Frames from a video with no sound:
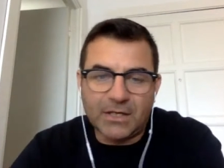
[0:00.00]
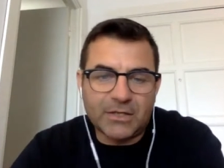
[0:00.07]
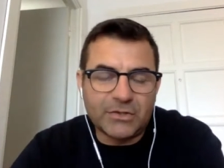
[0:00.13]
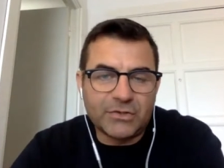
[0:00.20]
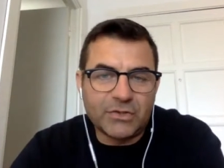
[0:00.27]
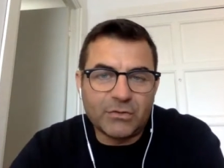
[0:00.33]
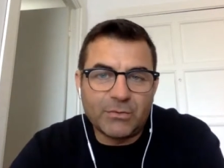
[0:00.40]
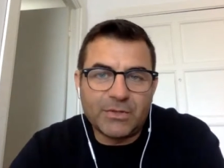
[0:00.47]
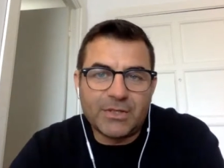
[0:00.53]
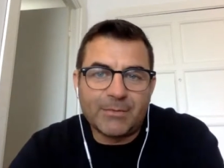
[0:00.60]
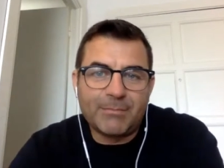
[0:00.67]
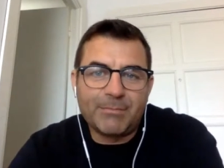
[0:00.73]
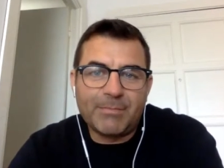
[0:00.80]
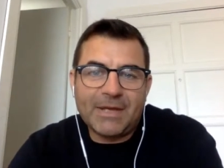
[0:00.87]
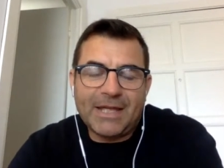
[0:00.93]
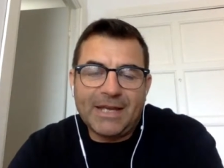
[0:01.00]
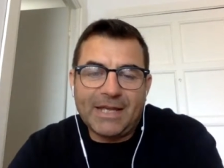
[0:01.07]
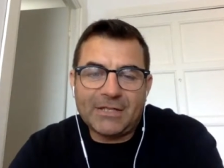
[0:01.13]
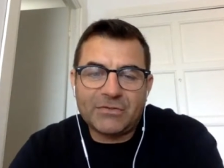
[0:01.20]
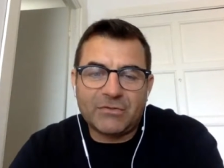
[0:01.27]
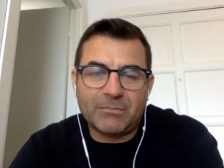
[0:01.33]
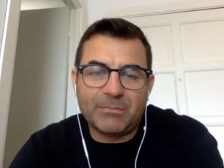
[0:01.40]
and I could do with a,
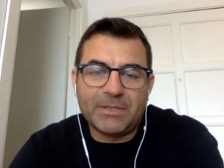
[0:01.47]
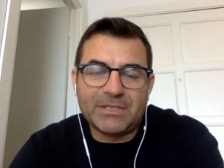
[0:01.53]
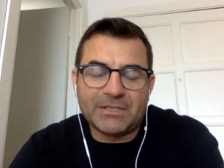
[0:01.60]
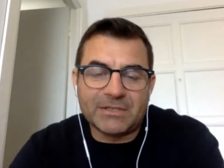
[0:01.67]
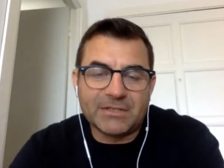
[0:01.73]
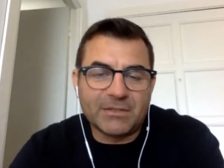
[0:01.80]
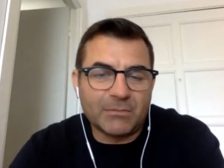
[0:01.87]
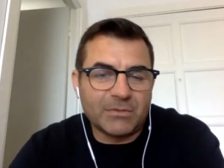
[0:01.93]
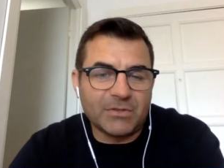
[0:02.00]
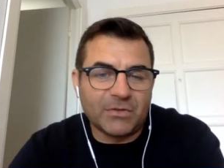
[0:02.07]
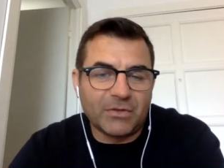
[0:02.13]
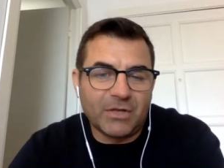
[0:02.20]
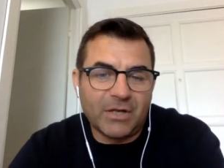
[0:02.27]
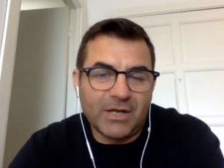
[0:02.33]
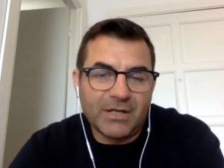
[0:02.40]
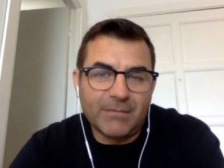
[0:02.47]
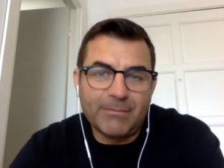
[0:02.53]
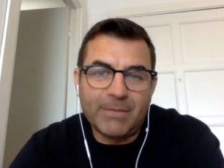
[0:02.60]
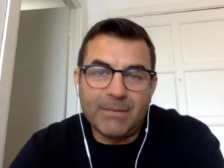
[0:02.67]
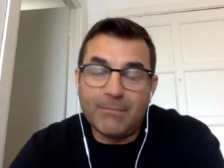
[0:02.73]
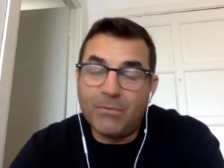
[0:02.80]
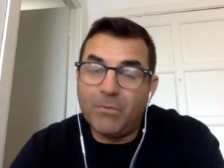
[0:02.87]
an extra business that was online a
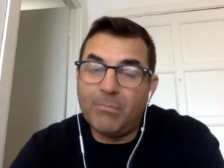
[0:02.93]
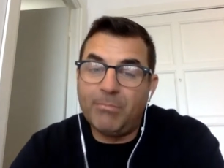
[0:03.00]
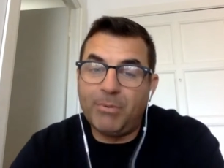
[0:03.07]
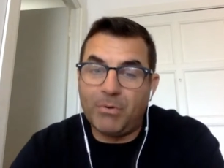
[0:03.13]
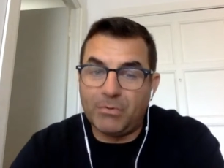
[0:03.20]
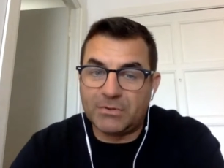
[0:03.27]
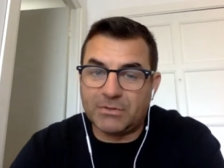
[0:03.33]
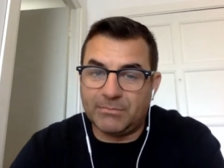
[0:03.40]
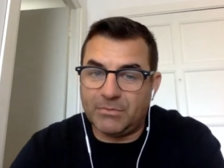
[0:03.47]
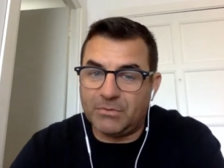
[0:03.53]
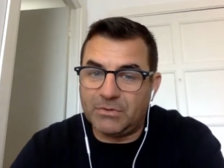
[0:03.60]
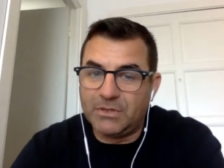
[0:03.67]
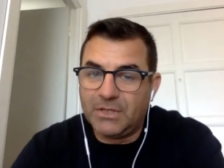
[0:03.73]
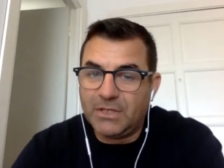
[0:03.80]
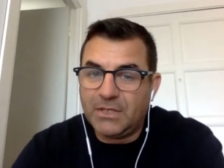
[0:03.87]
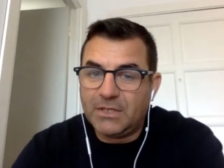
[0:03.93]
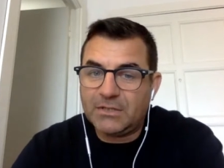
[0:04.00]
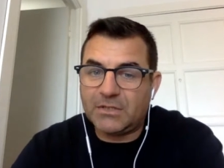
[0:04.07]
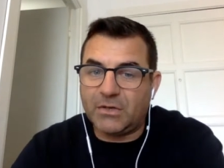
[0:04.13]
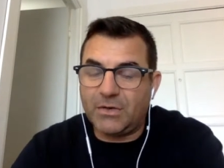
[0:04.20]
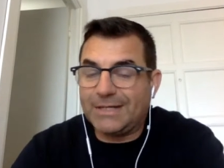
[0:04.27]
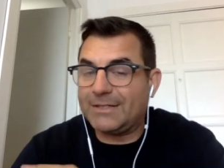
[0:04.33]
bit more portable.
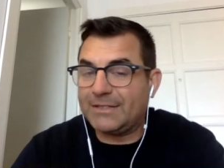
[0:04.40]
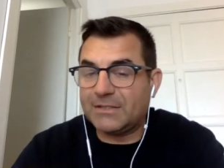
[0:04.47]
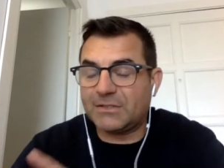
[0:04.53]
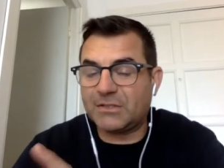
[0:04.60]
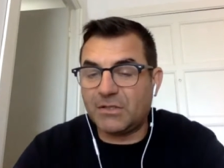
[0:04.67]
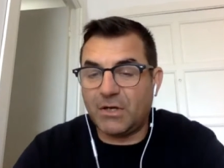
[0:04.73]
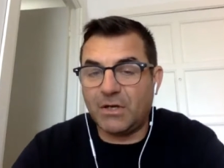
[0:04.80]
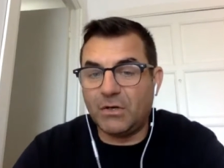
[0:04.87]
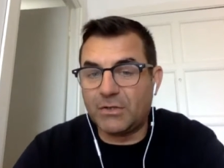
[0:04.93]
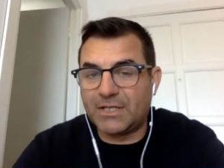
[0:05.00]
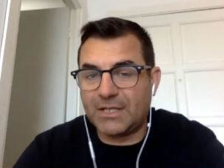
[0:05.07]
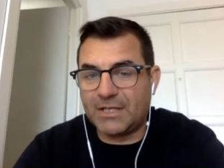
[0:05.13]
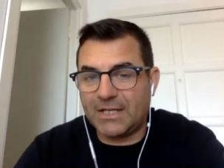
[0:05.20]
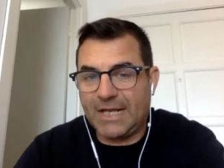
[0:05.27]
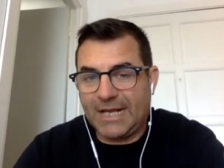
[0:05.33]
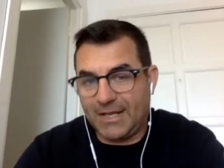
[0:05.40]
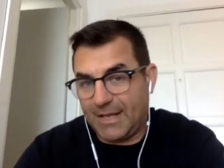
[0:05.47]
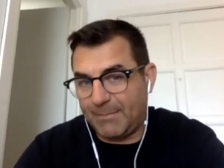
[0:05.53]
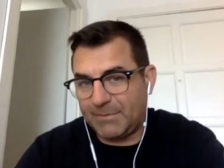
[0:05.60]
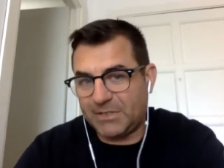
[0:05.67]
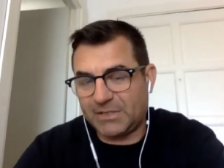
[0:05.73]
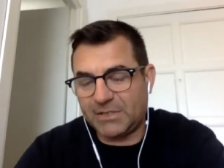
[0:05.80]
So I didn't start looking at
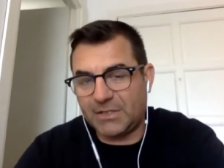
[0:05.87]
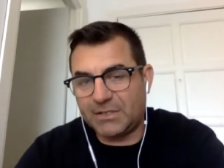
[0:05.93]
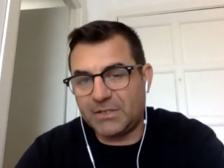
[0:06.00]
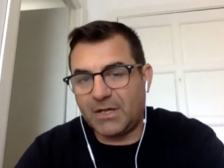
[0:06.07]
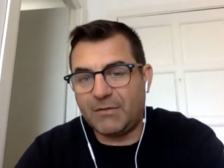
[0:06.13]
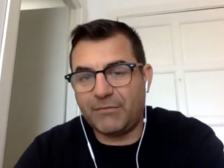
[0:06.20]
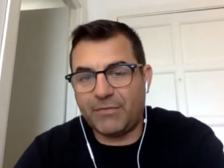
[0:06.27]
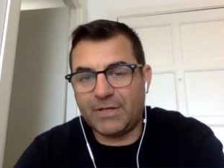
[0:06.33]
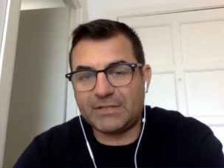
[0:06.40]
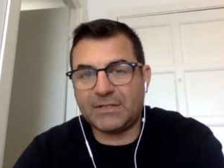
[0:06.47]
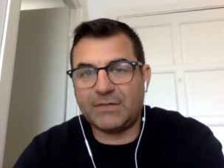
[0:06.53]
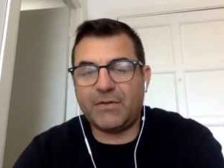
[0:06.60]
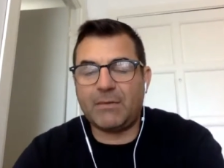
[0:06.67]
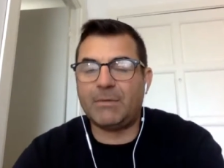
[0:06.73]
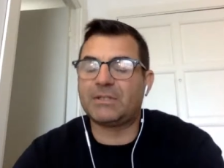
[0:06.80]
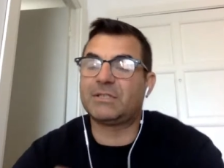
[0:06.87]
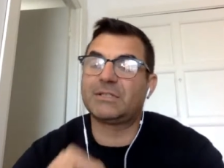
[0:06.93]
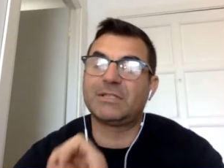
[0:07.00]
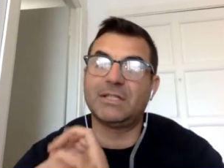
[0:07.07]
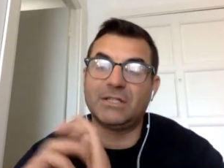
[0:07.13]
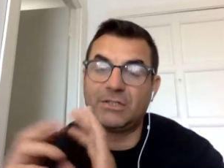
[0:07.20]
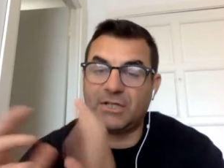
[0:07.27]
that particular time for SFM. I
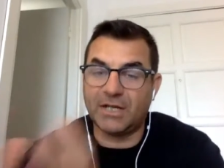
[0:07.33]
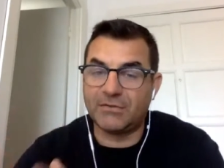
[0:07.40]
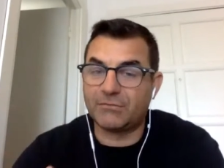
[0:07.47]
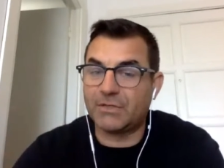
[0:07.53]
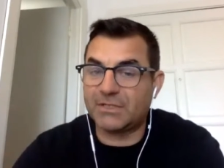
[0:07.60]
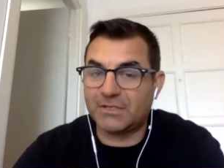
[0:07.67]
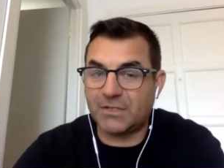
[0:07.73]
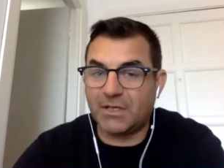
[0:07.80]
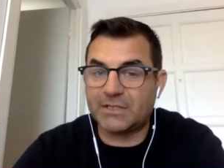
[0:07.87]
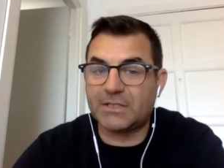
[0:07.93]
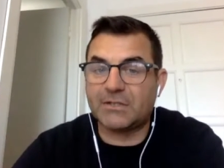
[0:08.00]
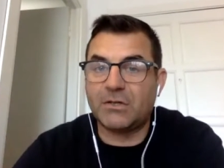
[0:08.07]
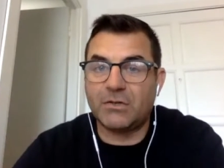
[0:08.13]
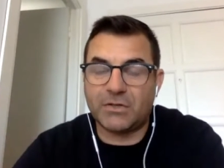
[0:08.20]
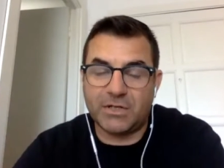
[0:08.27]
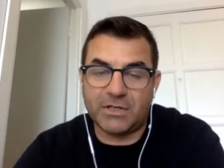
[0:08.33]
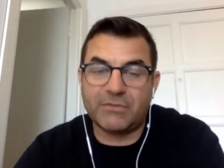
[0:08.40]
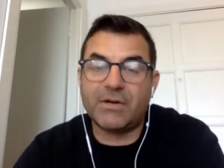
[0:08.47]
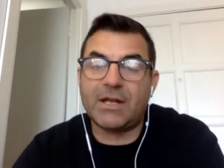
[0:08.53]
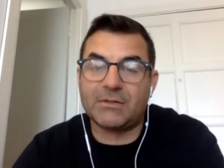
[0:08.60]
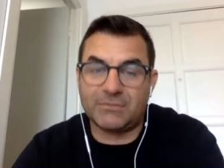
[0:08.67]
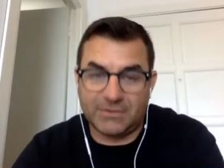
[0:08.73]
just in generally started looking
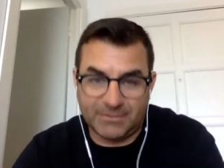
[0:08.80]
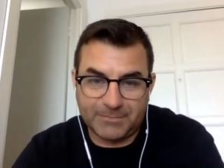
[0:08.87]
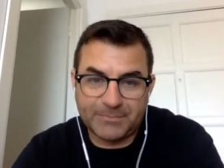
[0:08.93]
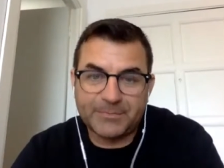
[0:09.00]
around.